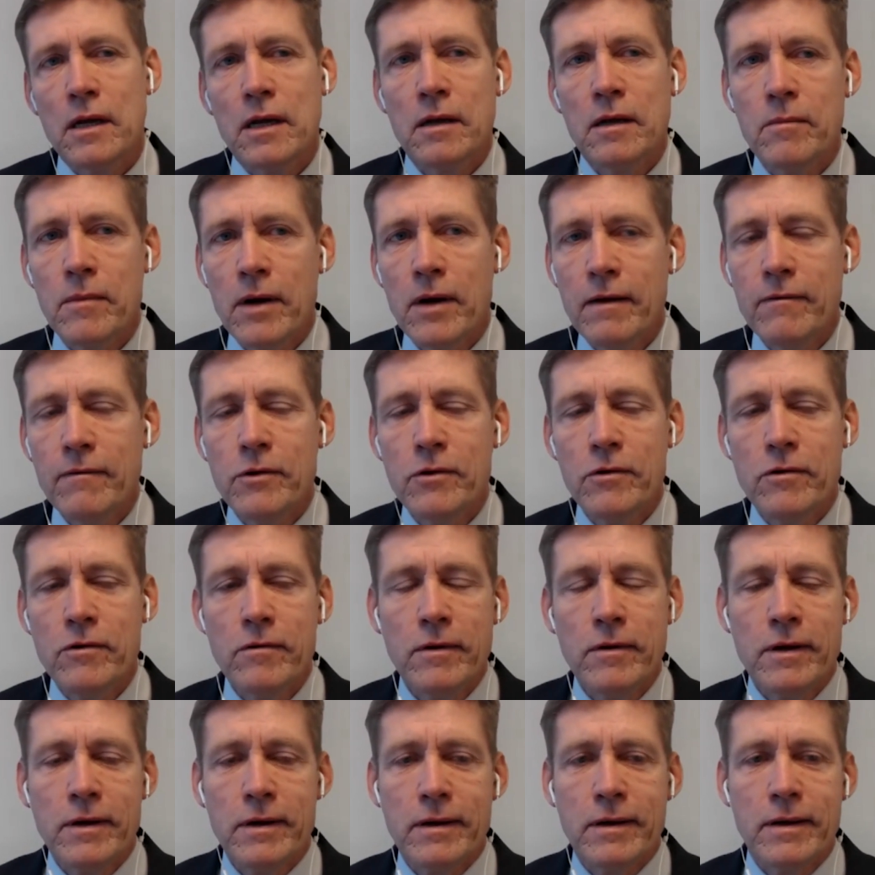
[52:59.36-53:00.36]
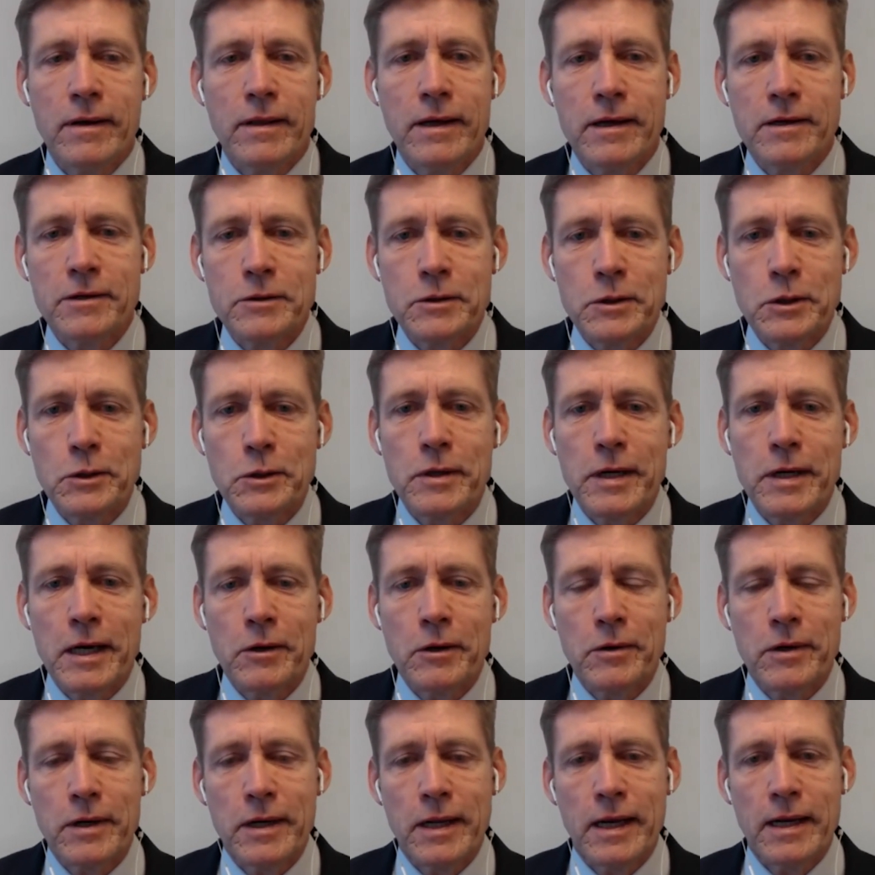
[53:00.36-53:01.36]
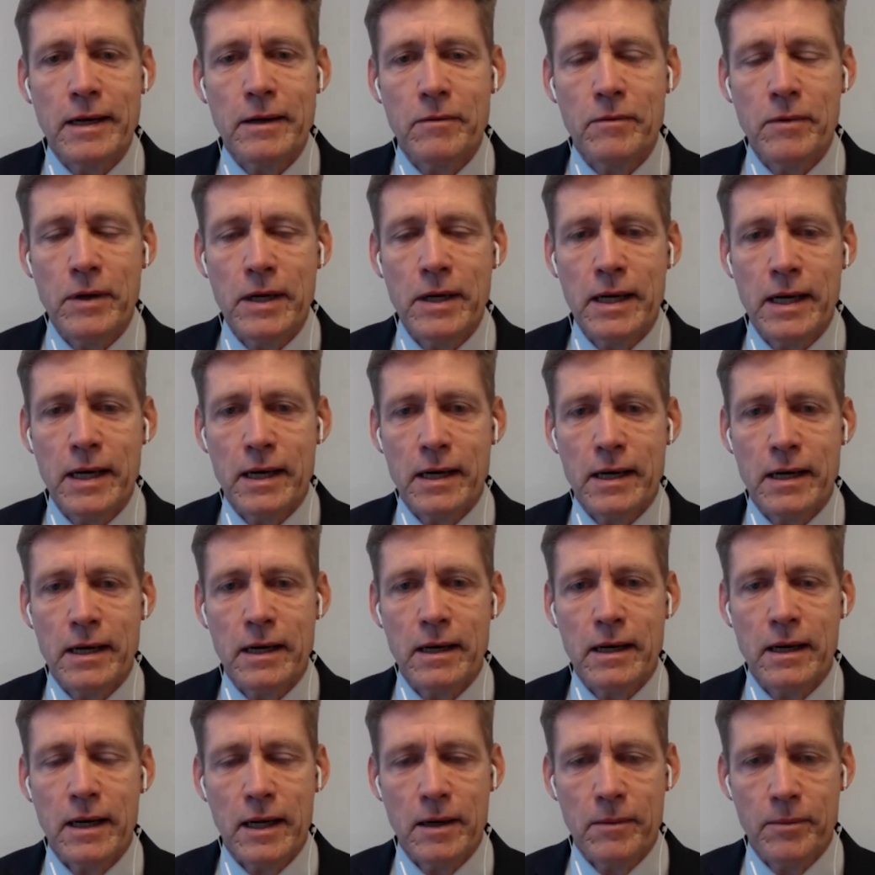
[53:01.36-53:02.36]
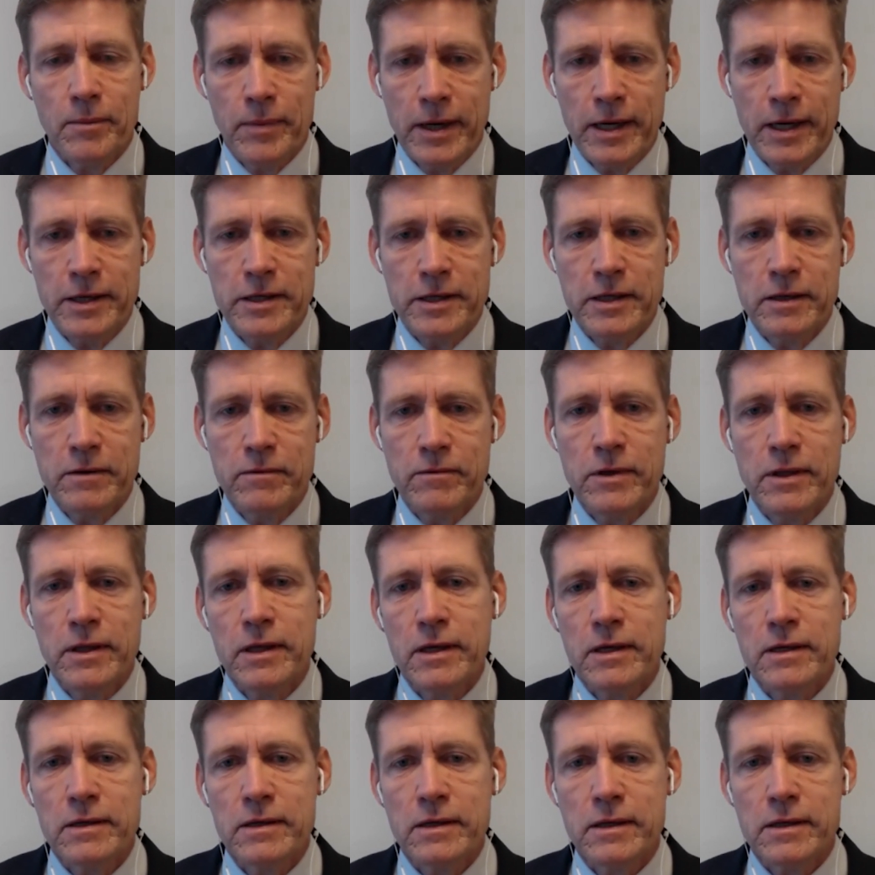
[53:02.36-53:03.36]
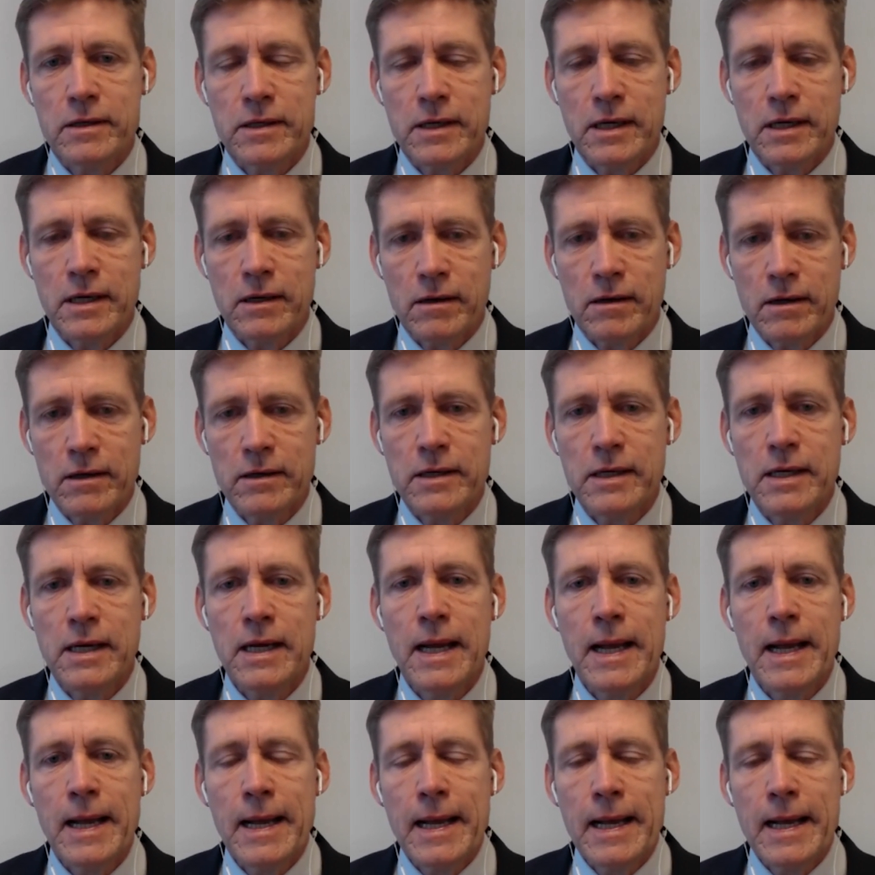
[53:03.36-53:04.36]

in my view, there's no doubt that we can help patients with this technology.